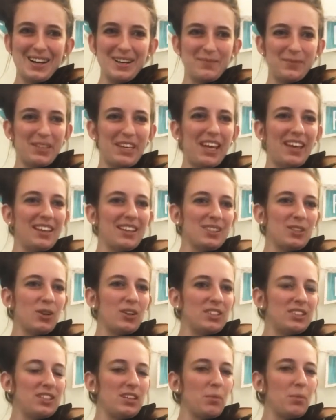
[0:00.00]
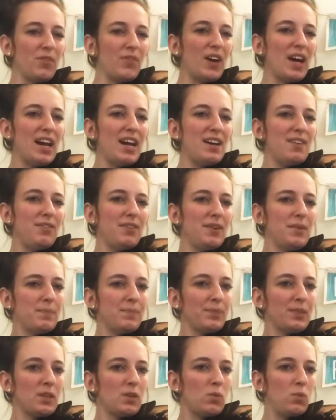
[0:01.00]
Okay, let's go on to number 5.
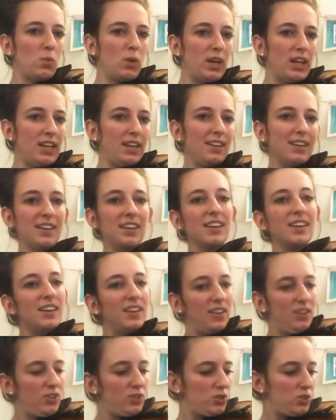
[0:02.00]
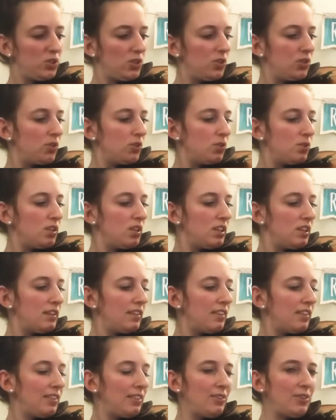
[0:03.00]
1, 2,
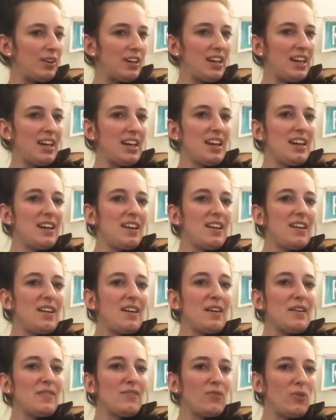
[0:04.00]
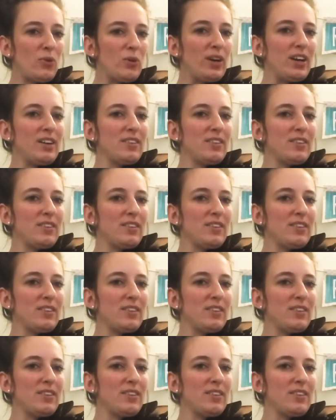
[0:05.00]
3, 4.